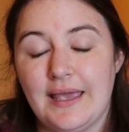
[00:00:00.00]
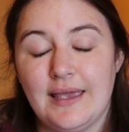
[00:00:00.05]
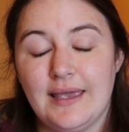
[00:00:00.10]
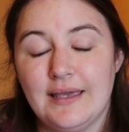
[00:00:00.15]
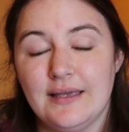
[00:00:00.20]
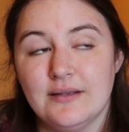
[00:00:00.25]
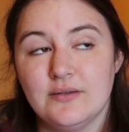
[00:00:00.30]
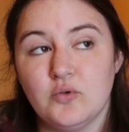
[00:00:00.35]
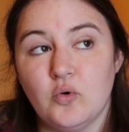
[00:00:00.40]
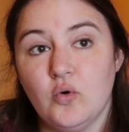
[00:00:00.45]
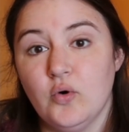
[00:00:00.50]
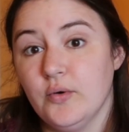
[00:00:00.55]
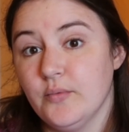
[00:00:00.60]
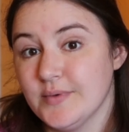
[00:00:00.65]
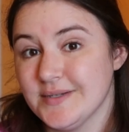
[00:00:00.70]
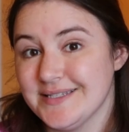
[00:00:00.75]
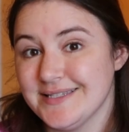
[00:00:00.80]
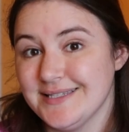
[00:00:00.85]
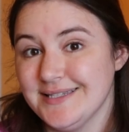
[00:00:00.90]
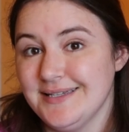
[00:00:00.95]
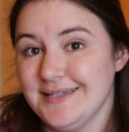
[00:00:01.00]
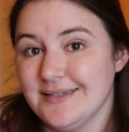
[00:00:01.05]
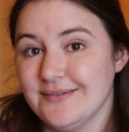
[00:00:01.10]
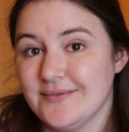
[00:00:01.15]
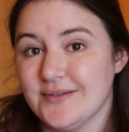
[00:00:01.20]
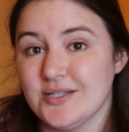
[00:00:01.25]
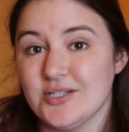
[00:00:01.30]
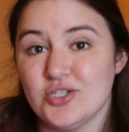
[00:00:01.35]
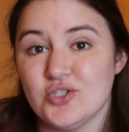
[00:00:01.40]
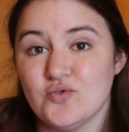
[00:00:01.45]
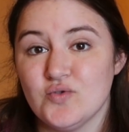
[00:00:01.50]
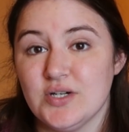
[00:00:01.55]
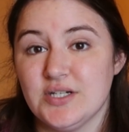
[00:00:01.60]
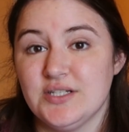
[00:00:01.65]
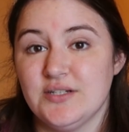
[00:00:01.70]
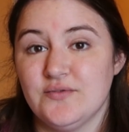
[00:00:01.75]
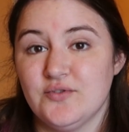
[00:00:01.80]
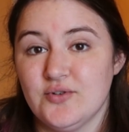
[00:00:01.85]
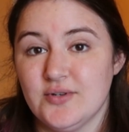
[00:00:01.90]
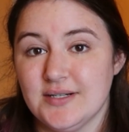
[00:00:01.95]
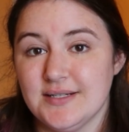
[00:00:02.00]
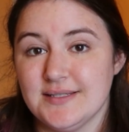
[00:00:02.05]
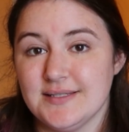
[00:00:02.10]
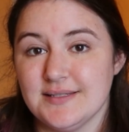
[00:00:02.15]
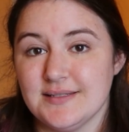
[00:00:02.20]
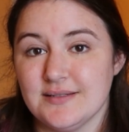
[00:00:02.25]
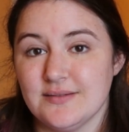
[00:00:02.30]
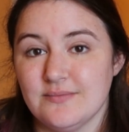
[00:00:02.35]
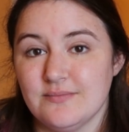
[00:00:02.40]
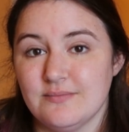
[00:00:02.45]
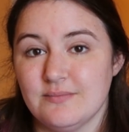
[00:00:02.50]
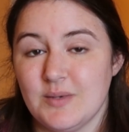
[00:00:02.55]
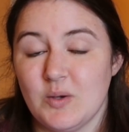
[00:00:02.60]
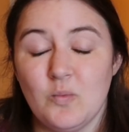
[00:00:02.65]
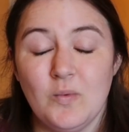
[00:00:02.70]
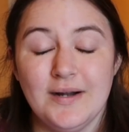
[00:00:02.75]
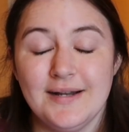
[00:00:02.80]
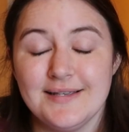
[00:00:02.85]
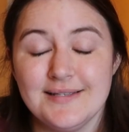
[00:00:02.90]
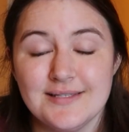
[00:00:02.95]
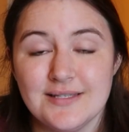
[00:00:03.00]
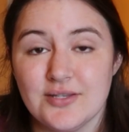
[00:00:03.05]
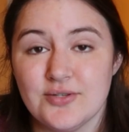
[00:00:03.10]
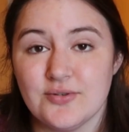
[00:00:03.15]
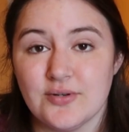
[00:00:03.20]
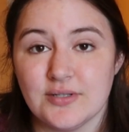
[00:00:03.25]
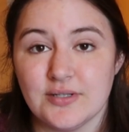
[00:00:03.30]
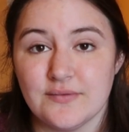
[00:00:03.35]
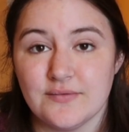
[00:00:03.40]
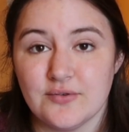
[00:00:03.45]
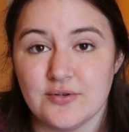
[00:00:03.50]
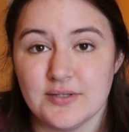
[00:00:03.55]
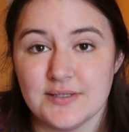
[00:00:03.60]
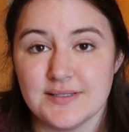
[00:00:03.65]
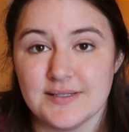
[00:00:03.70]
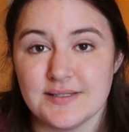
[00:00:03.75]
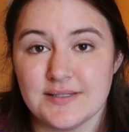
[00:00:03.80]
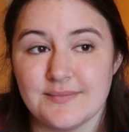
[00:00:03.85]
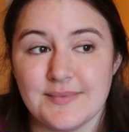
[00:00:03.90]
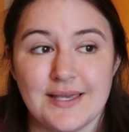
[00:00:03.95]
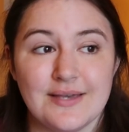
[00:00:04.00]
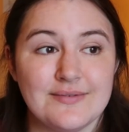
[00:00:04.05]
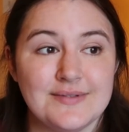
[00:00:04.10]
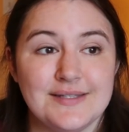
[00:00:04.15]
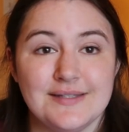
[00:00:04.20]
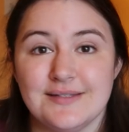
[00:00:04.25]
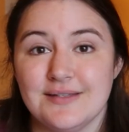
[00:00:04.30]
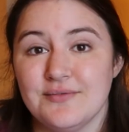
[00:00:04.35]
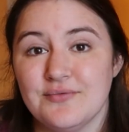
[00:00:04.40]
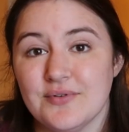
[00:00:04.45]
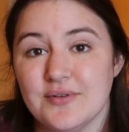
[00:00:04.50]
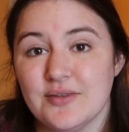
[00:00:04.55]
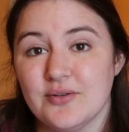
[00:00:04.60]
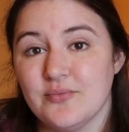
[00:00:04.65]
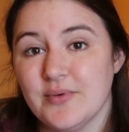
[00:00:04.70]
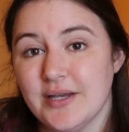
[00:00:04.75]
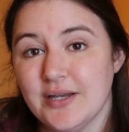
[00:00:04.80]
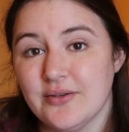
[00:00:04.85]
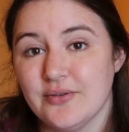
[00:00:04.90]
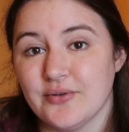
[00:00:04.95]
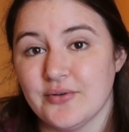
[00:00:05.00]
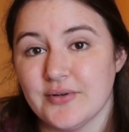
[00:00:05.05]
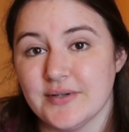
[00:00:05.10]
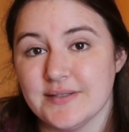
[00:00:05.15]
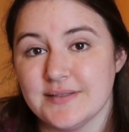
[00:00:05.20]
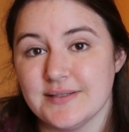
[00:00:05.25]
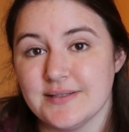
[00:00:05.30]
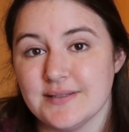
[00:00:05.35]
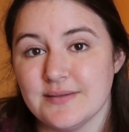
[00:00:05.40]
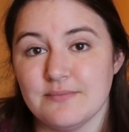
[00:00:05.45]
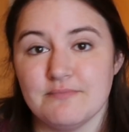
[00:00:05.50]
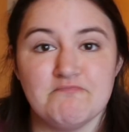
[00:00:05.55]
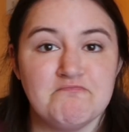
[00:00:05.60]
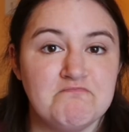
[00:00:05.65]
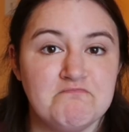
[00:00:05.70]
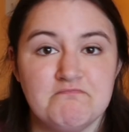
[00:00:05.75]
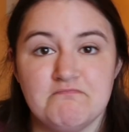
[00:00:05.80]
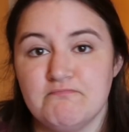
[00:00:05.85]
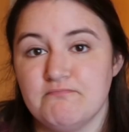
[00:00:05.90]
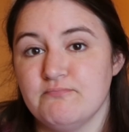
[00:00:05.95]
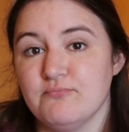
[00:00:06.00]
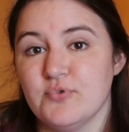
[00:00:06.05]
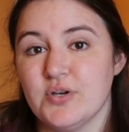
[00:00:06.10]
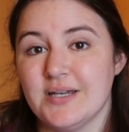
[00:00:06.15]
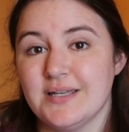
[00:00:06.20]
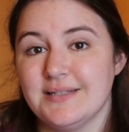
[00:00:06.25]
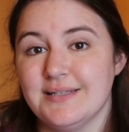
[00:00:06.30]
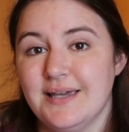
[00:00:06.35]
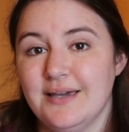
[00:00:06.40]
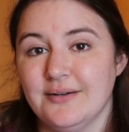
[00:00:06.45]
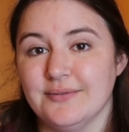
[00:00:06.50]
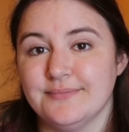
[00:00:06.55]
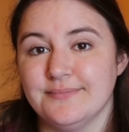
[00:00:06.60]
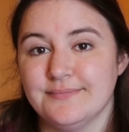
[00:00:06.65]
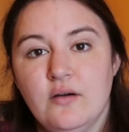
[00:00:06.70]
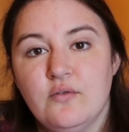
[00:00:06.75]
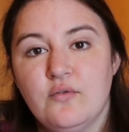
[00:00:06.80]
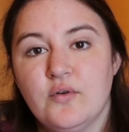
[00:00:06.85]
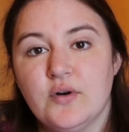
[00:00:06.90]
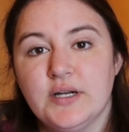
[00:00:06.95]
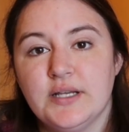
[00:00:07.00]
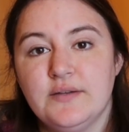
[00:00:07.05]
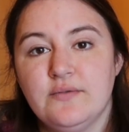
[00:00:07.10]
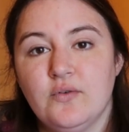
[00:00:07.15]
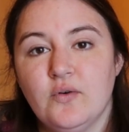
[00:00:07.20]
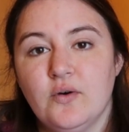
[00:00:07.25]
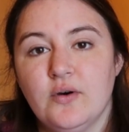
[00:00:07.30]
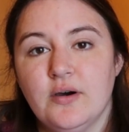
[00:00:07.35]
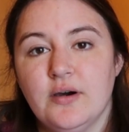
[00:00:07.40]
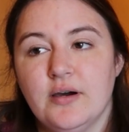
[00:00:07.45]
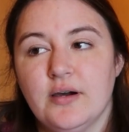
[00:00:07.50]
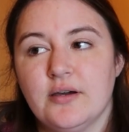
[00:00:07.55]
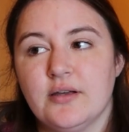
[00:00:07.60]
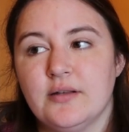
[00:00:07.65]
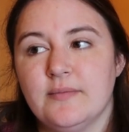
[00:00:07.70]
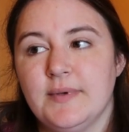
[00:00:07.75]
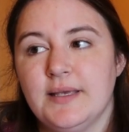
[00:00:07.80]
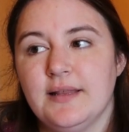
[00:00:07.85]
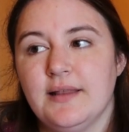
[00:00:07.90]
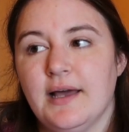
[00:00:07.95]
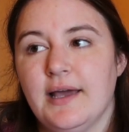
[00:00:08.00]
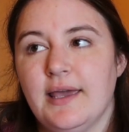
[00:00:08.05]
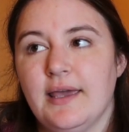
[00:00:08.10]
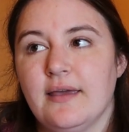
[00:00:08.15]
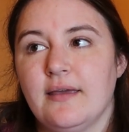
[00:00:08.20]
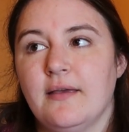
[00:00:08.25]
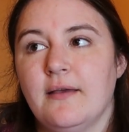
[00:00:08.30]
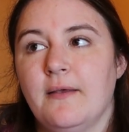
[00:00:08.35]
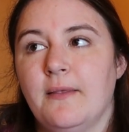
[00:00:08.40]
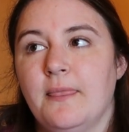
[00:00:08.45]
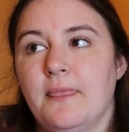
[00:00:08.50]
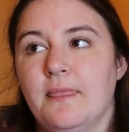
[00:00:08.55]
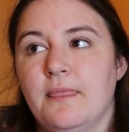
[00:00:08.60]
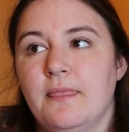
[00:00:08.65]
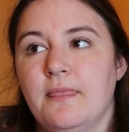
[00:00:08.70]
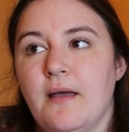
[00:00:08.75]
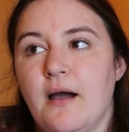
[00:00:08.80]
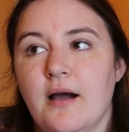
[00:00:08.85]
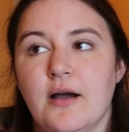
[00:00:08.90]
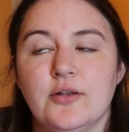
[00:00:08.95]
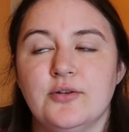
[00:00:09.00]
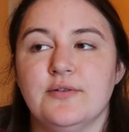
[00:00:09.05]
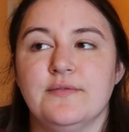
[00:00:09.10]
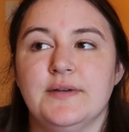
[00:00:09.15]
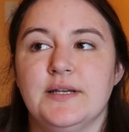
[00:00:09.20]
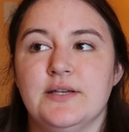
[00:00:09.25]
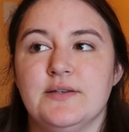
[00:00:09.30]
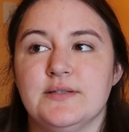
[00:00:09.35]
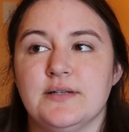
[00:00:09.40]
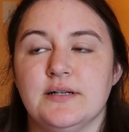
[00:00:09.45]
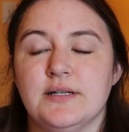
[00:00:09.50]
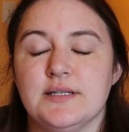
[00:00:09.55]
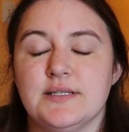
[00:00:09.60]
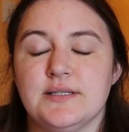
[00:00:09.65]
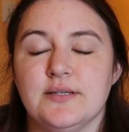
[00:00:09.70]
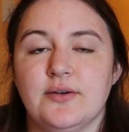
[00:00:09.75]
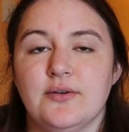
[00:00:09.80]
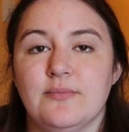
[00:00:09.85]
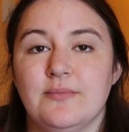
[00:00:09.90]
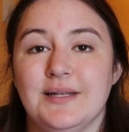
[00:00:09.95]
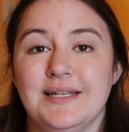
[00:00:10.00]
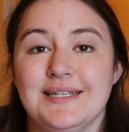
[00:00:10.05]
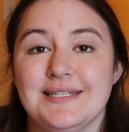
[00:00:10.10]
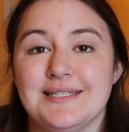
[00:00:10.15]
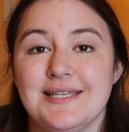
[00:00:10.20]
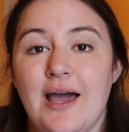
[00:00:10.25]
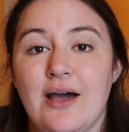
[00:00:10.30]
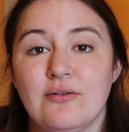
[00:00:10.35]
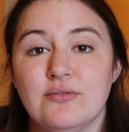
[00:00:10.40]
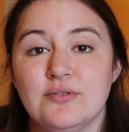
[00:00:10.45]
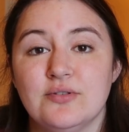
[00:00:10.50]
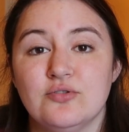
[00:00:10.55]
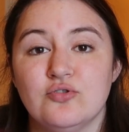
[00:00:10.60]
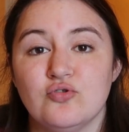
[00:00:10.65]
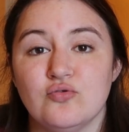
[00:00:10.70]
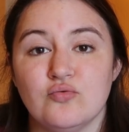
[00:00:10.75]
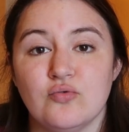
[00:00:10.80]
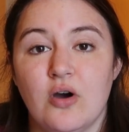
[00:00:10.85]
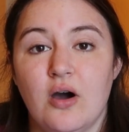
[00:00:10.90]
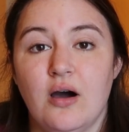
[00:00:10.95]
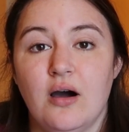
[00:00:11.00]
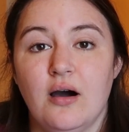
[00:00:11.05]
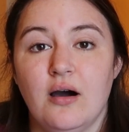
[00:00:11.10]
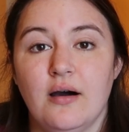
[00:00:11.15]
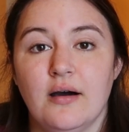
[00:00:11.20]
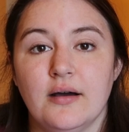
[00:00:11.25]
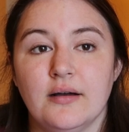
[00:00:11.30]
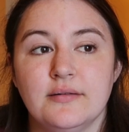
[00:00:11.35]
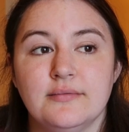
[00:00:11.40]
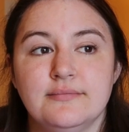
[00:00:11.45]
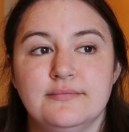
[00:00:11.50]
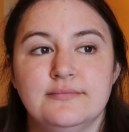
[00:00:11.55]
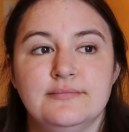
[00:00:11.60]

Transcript: and or receive constructive criticism. And what is constructive criticism? How is it different than regular criticism? Break it down. 44 could be like 100 videos on its own, but it's how to draw